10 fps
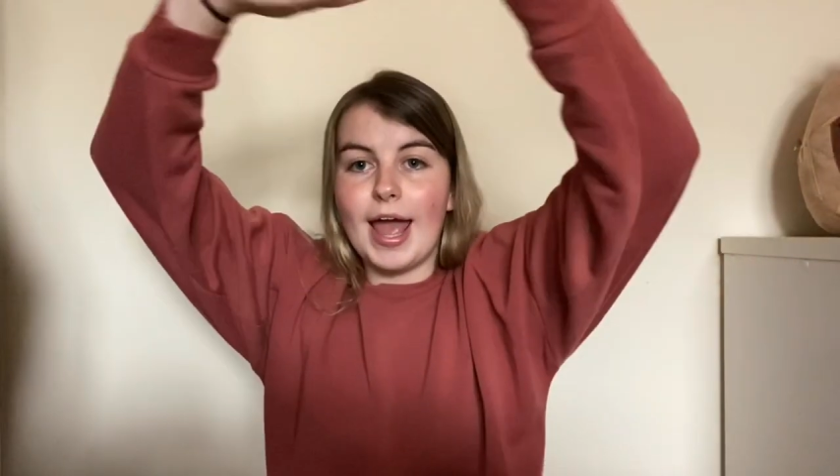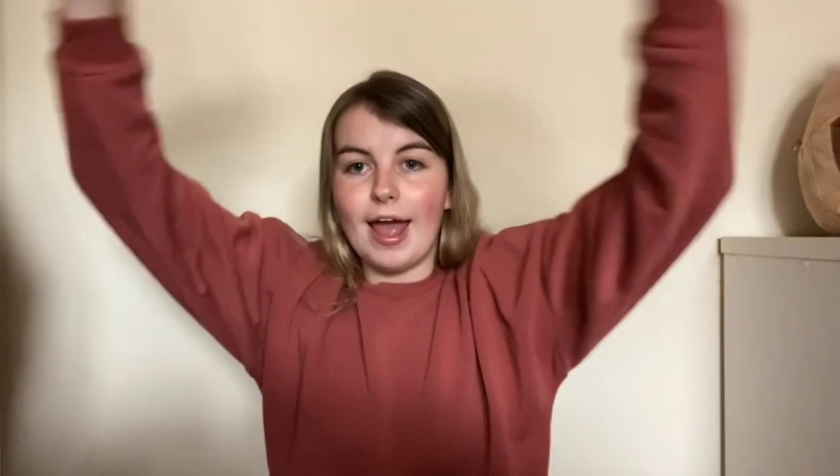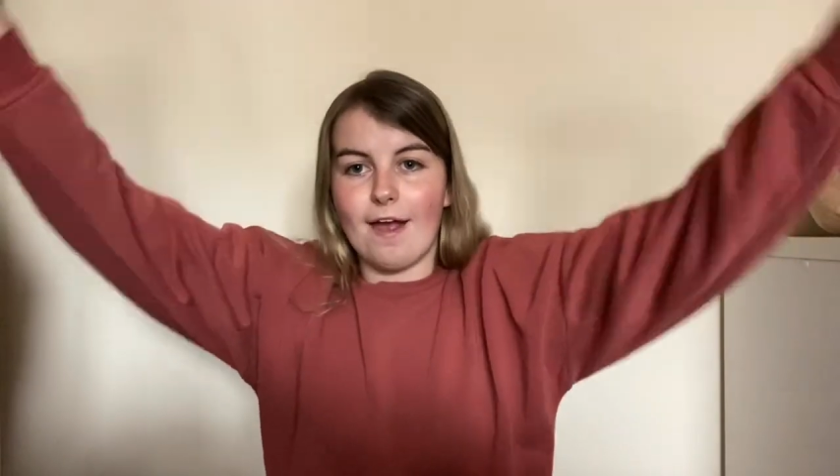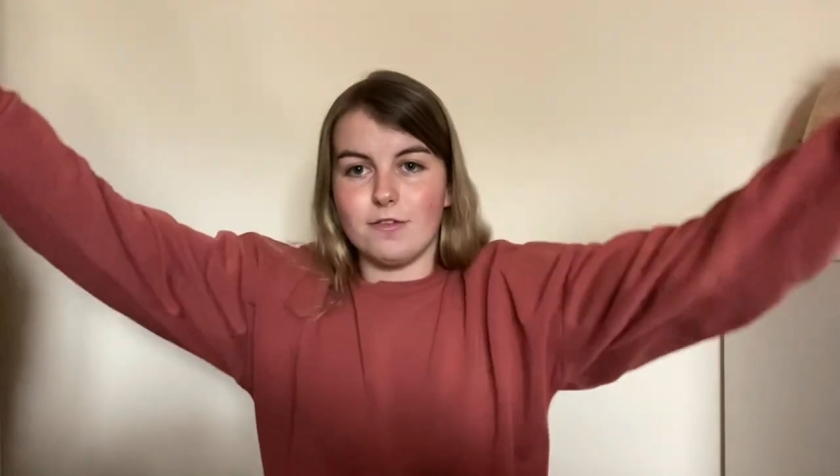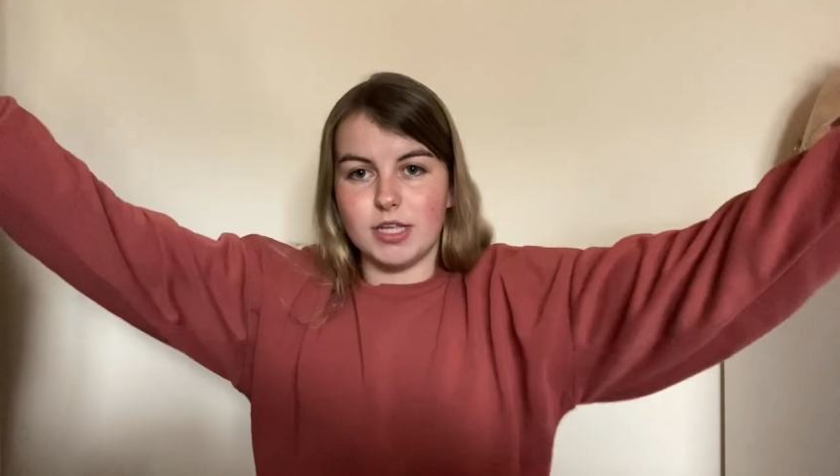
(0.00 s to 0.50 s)

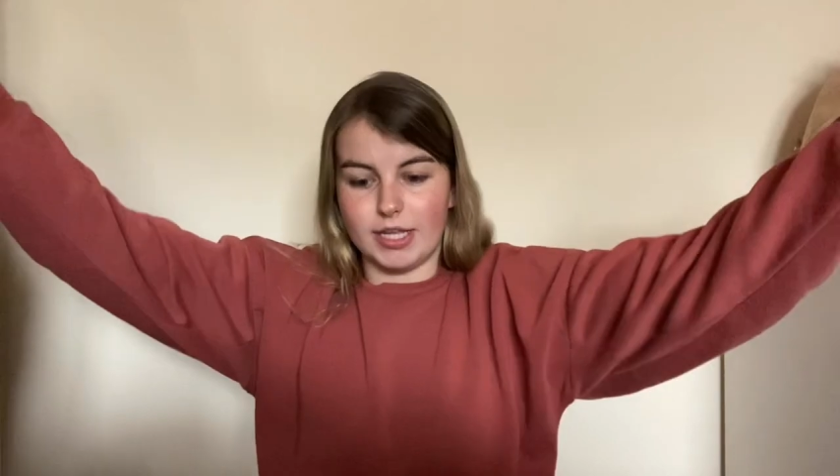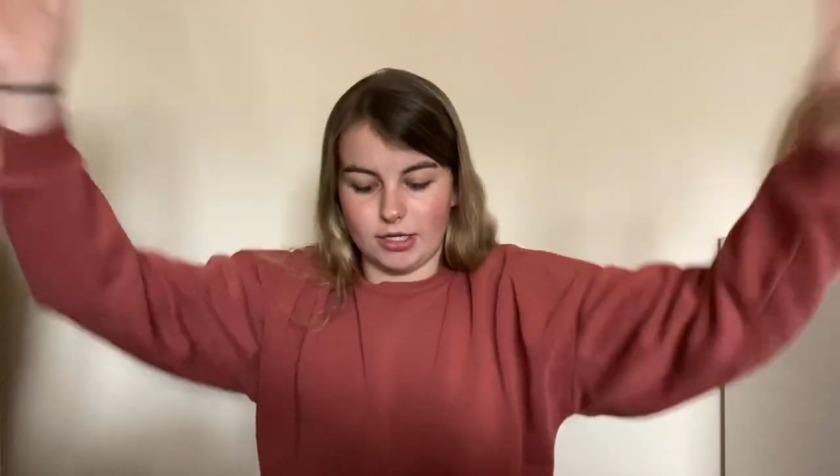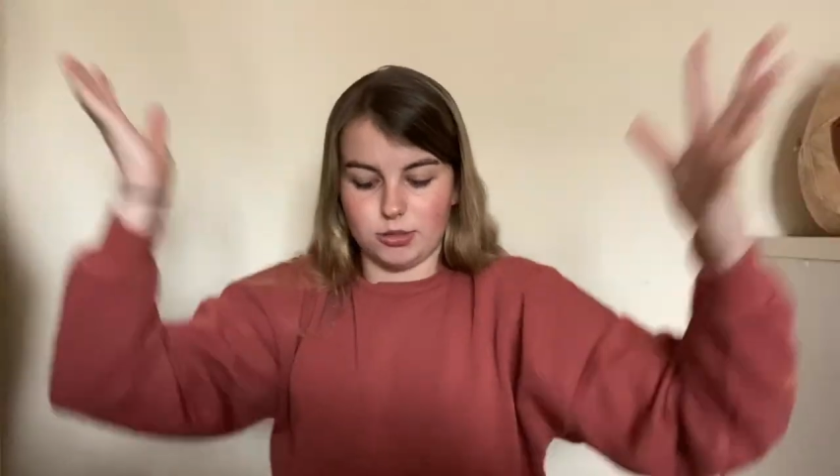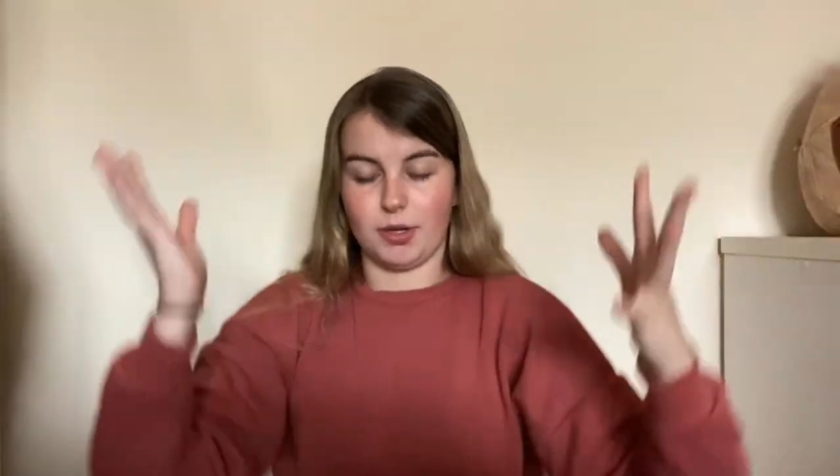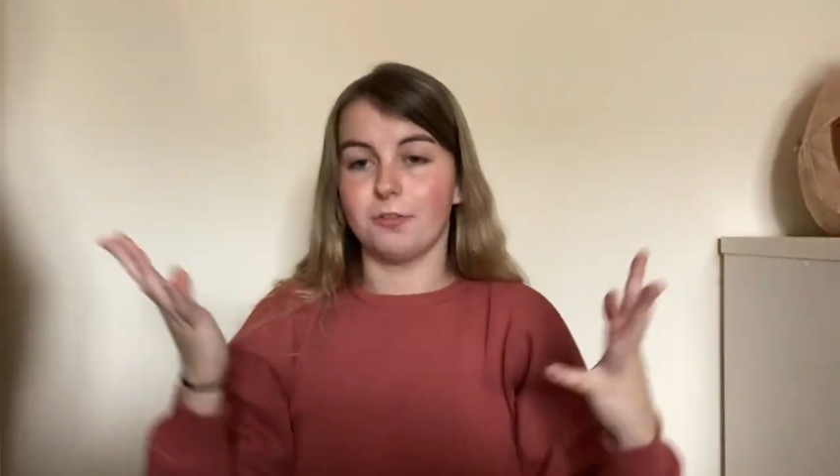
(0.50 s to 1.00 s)
everything,
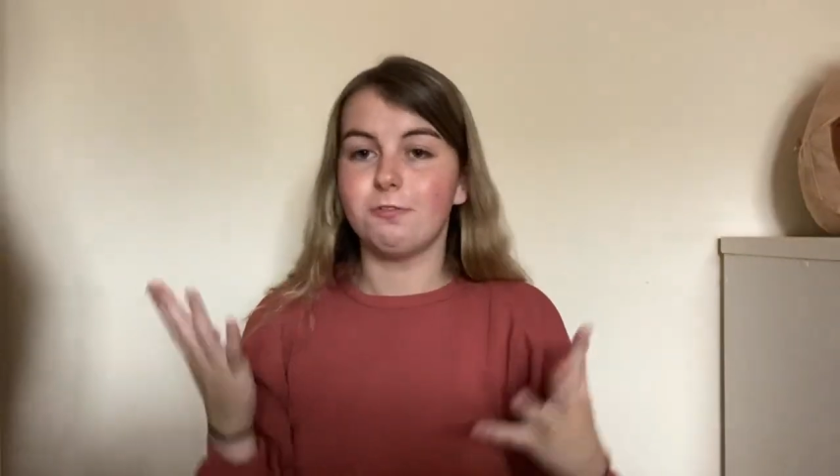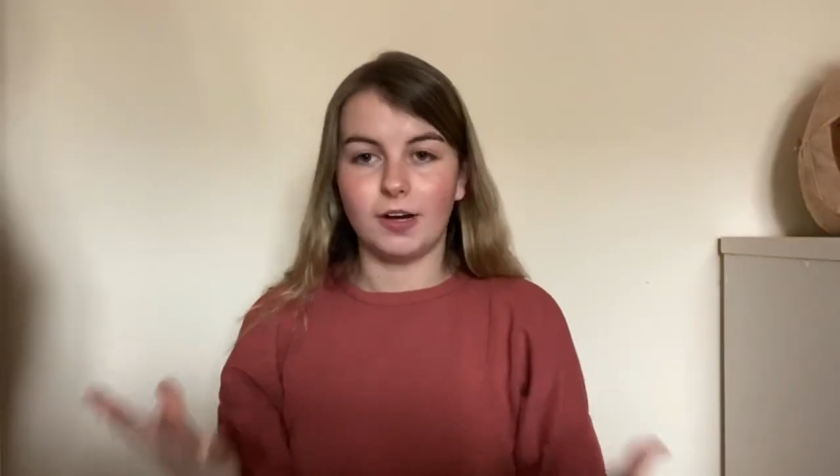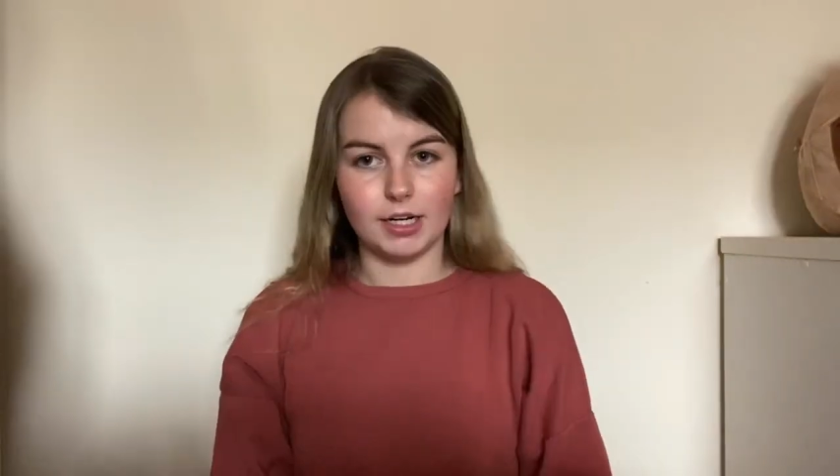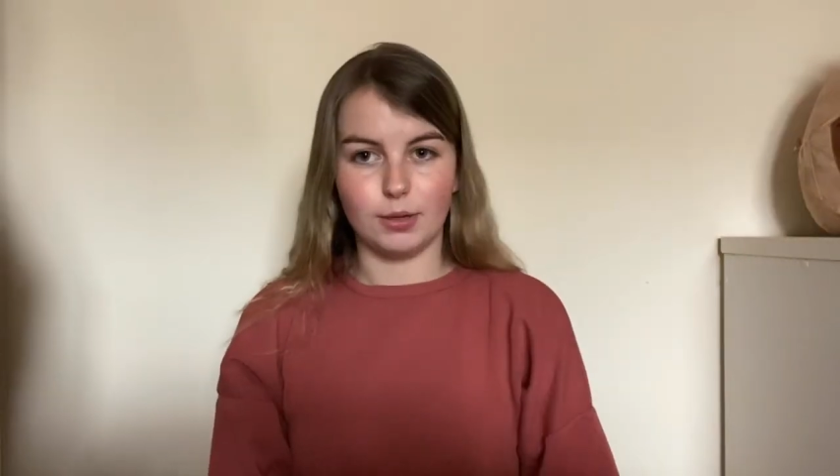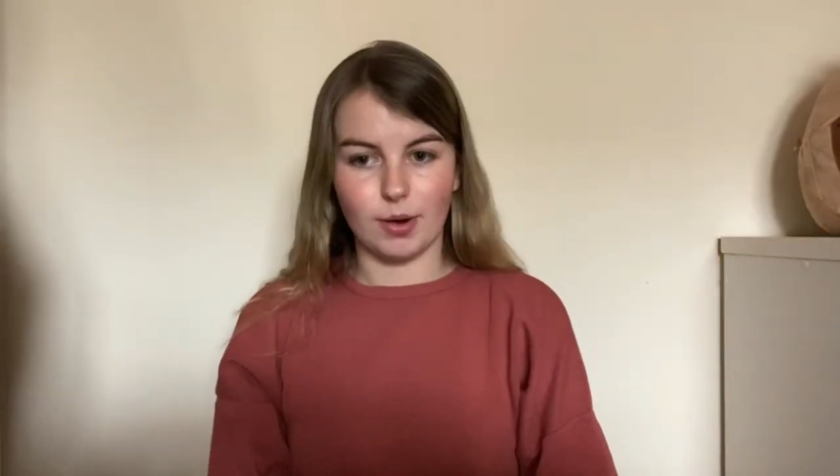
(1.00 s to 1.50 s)
so I can
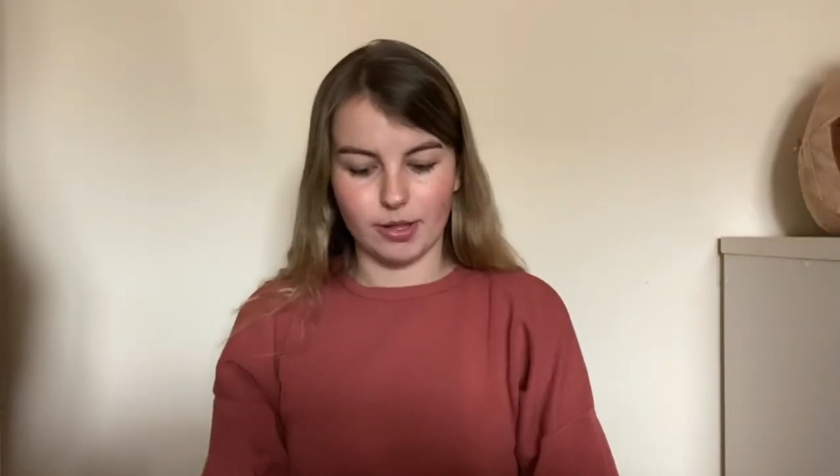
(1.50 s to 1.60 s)
finally wear